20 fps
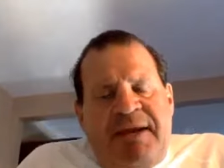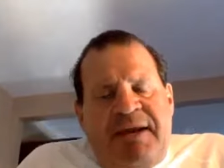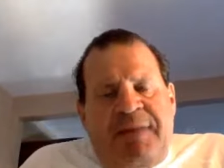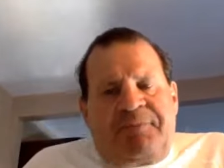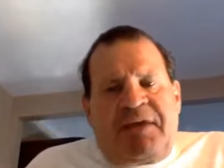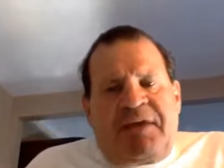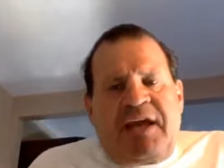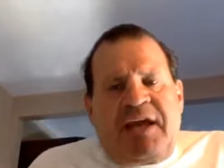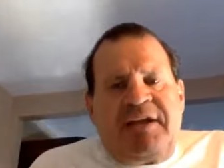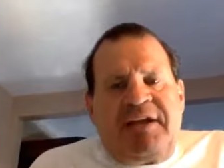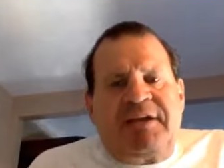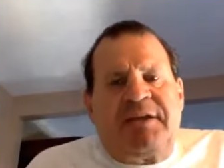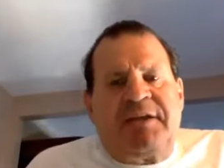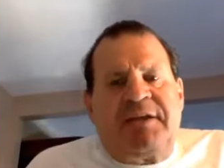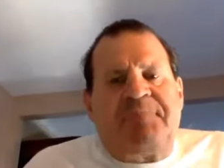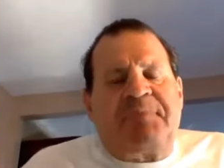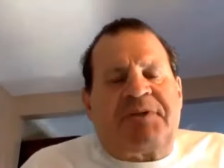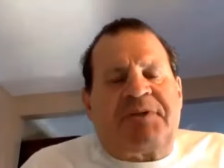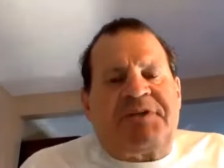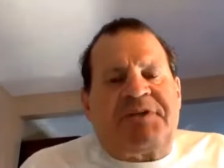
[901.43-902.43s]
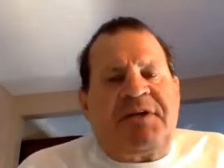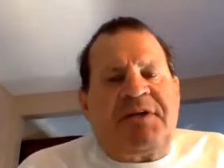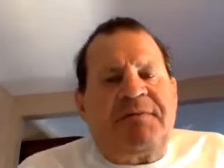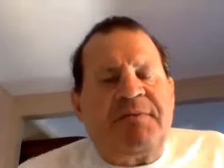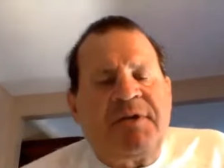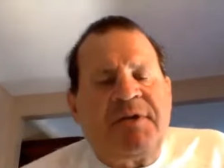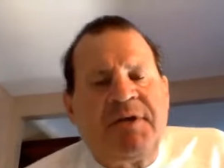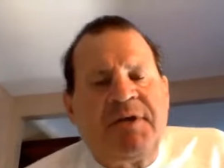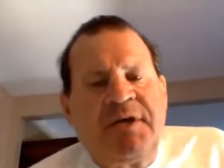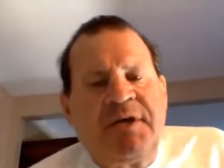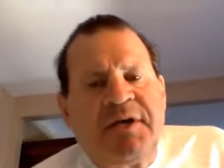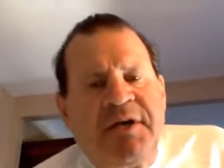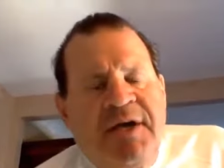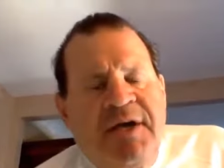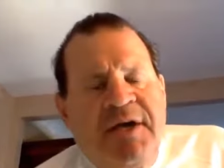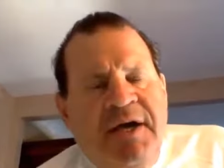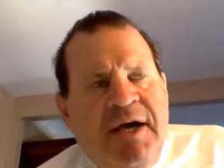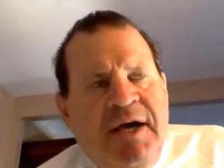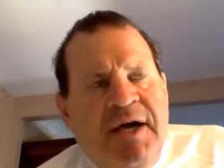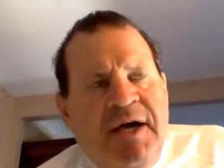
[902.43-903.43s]
the 80 Olympic team,
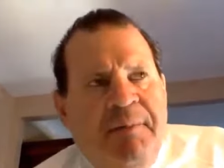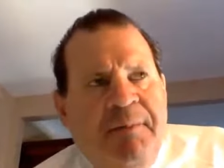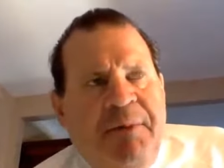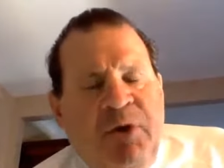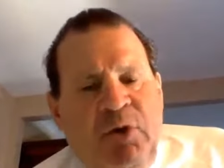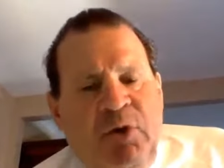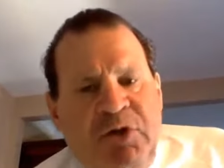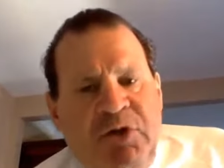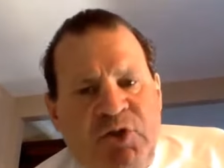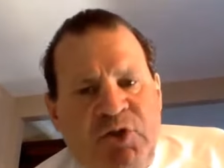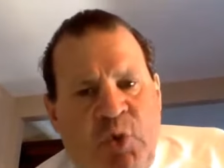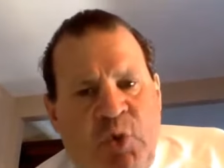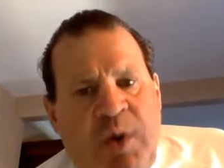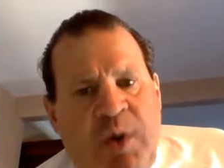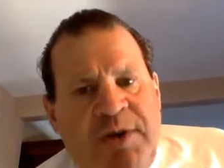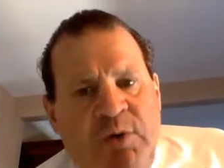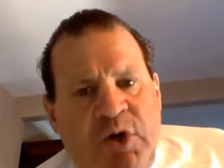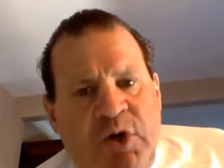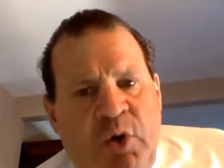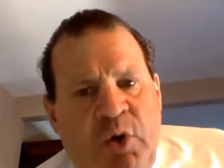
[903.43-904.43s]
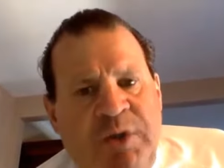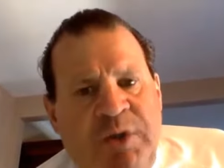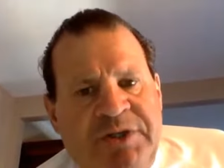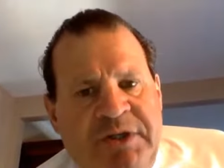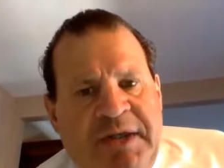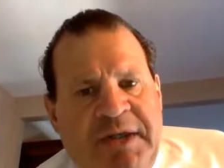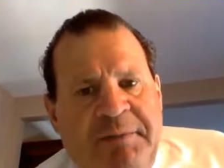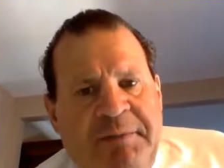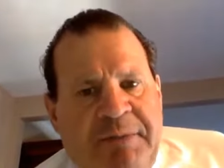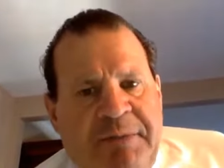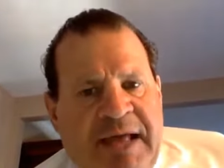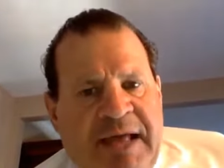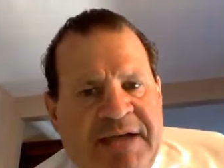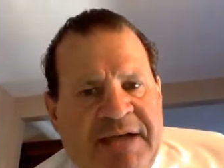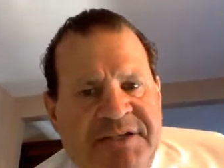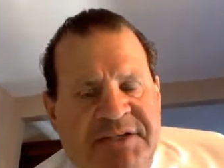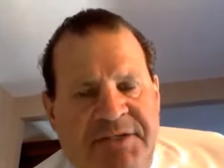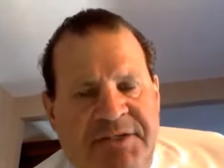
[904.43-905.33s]
but only 20 were going to Lake Placid.